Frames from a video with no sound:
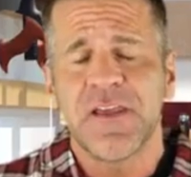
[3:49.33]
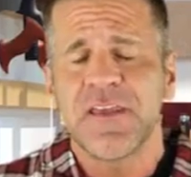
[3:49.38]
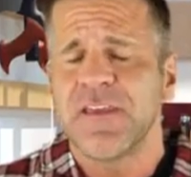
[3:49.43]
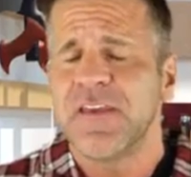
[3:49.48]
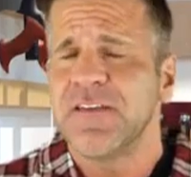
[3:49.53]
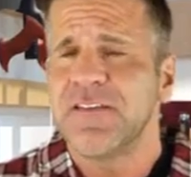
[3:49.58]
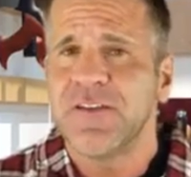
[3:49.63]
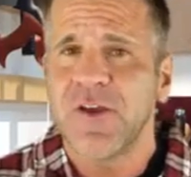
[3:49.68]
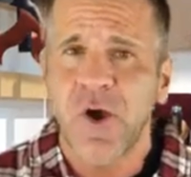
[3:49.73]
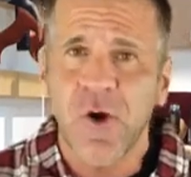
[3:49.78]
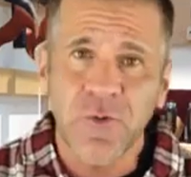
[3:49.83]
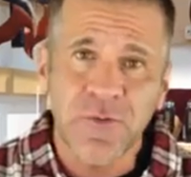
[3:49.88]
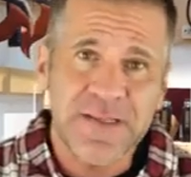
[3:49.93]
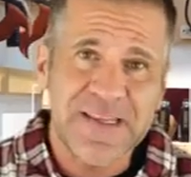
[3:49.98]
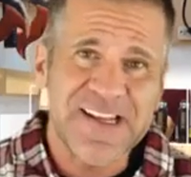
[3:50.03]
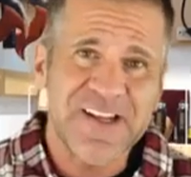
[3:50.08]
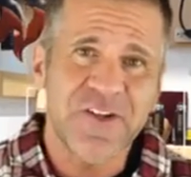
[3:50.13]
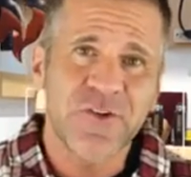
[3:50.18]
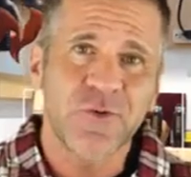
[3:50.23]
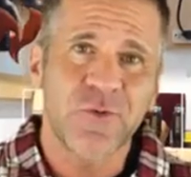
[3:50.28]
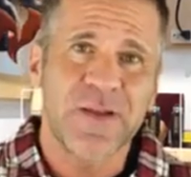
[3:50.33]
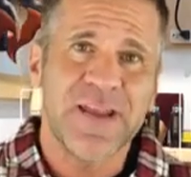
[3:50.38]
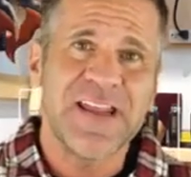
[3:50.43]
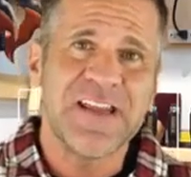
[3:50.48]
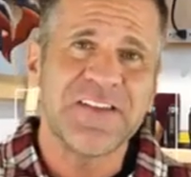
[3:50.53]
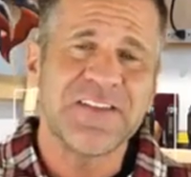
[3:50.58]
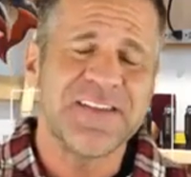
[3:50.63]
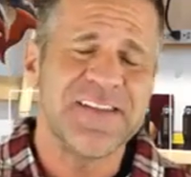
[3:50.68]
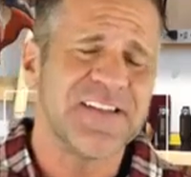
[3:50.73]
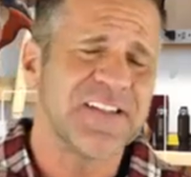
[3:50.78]
you don't need
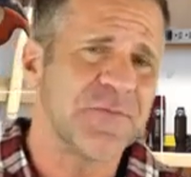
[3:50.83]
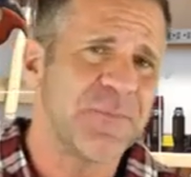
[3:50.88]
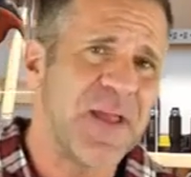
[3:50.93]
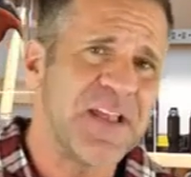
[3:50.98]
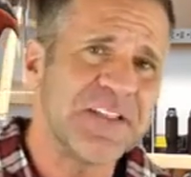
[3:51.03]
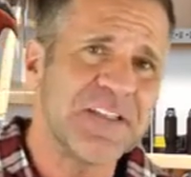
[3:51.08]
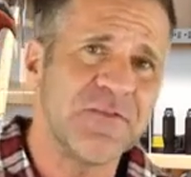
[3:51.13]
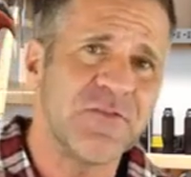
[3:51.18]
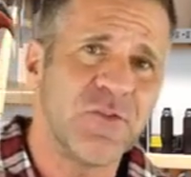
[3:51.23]
crazy expensive